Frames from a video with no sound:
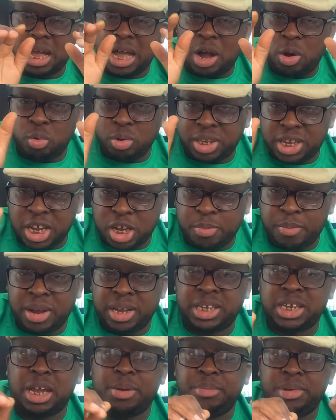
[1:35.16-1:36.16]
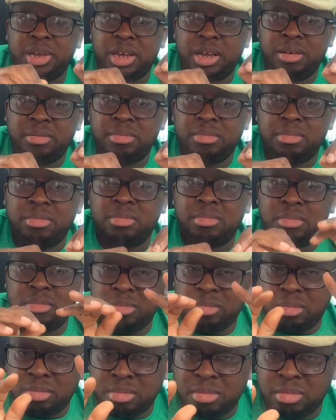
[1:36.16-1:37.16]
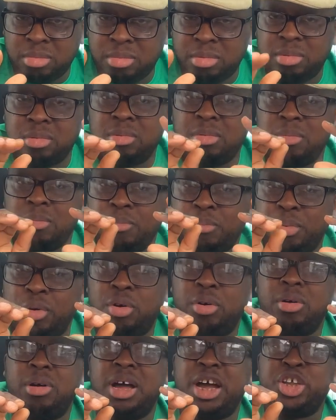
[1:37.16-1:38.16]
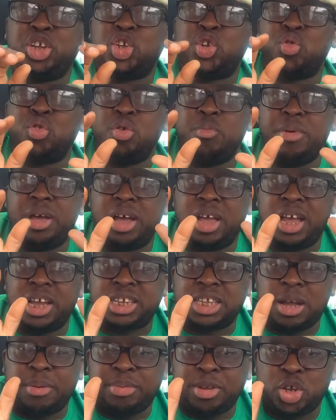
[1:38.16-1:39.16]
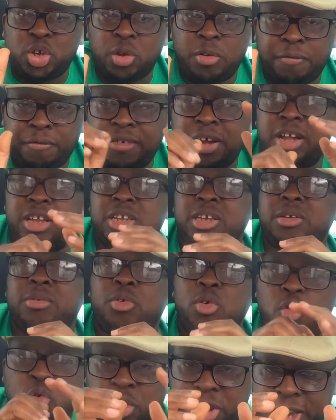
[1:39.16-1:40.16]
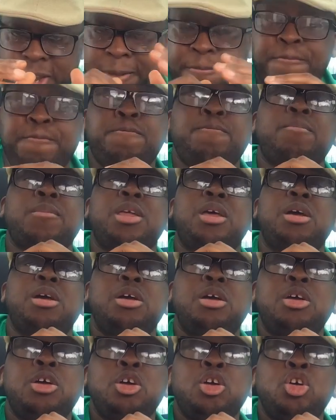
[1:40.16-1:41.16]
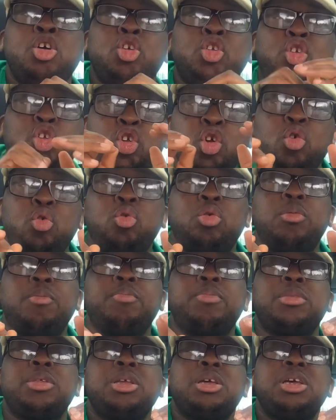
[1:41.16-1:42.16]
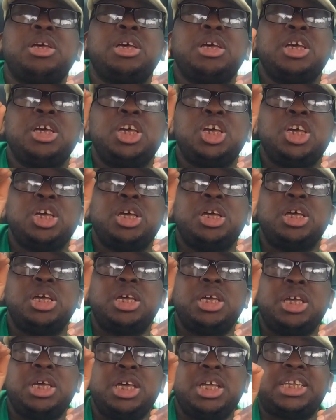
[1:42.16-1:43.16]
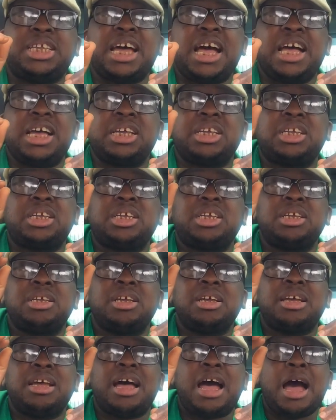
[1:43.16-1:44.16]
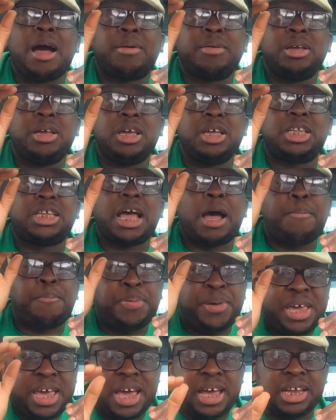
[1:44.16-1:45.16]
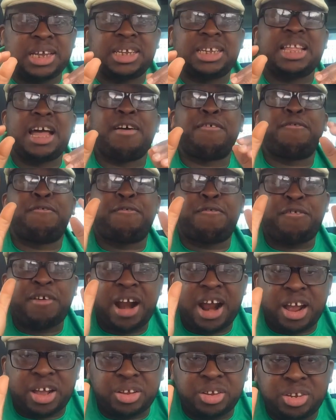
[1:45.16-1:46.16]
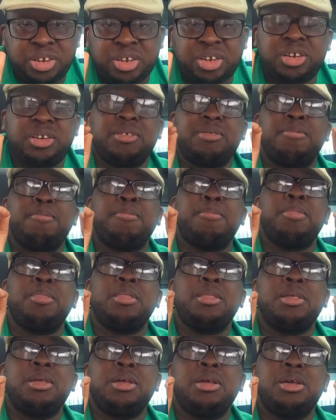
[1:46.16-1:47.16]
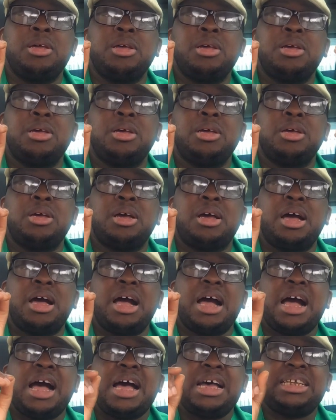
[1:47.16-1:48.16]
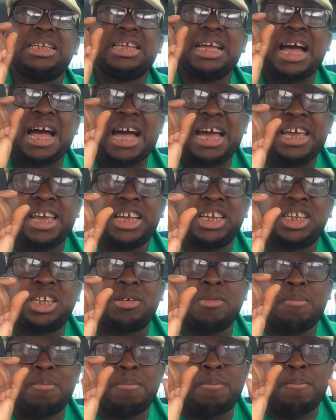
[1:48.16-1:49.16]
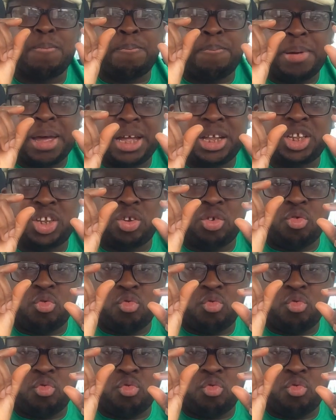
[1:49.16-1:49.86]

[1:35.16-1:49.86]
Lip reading: I will take my time here, but I just want to establish some facts. Okay. So, it appears that France has the highest birth